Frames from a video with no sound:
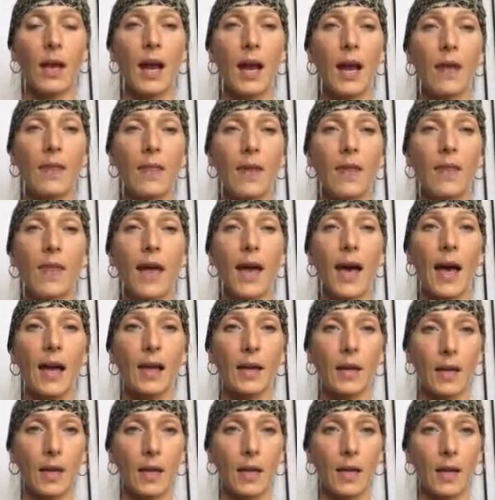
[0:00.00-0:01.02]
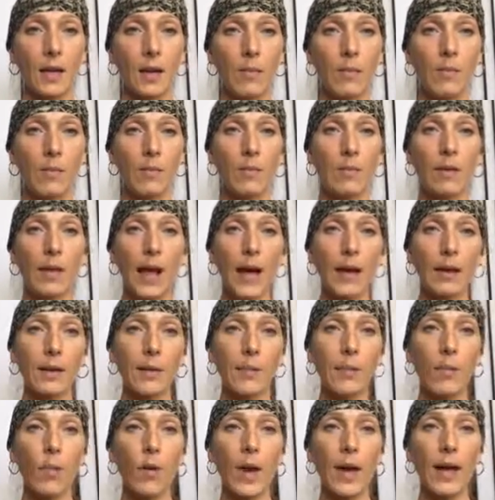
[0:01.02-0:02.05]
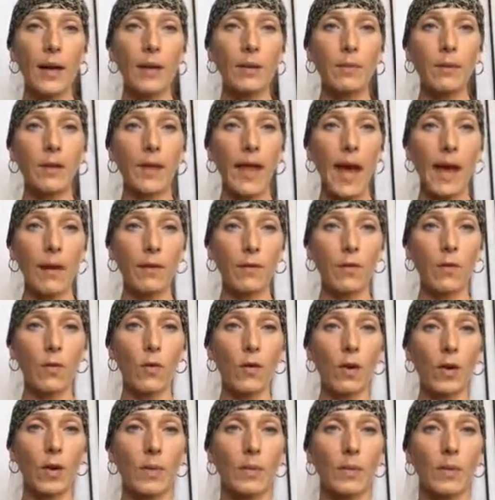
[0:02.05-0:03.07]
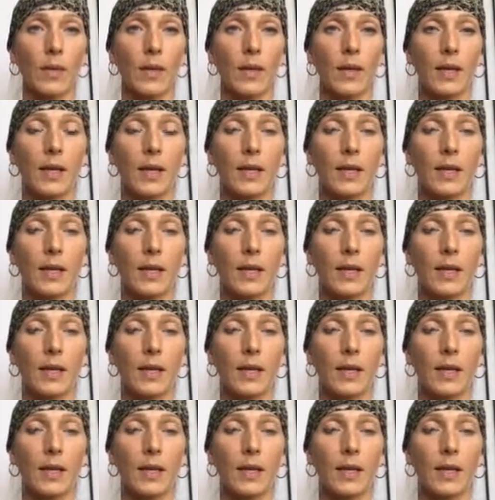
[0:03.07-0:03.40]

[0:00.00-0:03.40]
And then that platinum white platform